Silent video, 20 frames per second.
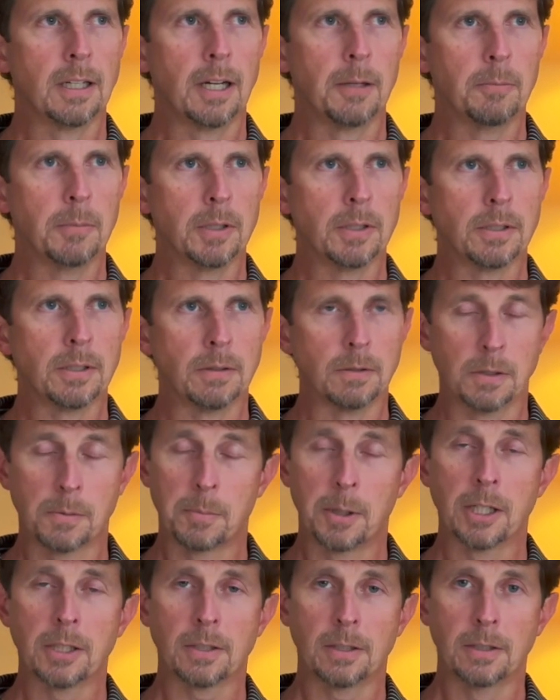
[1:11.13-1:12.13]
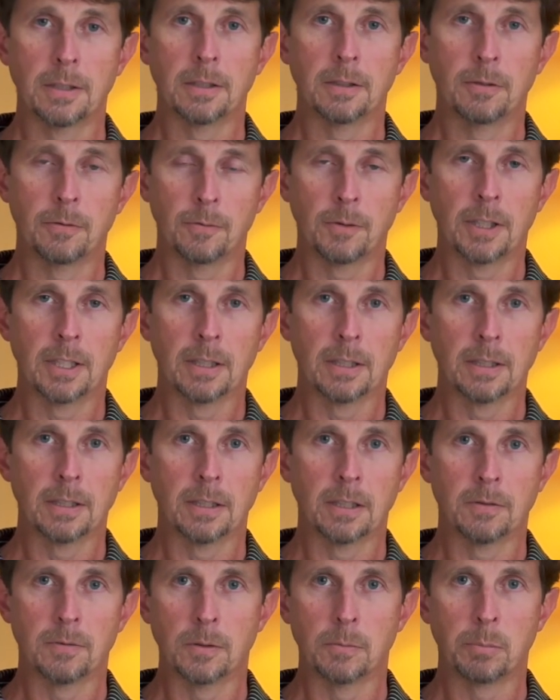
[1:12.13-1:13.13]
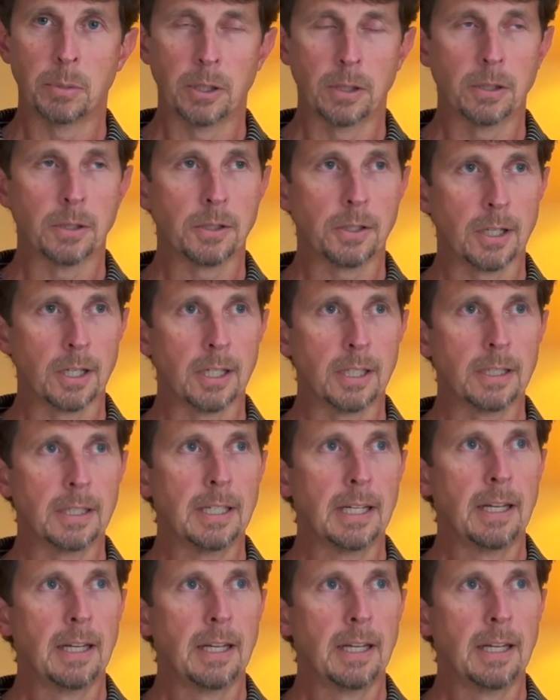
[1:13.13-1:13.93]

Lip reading: I missed especially the feeling of a pure shot,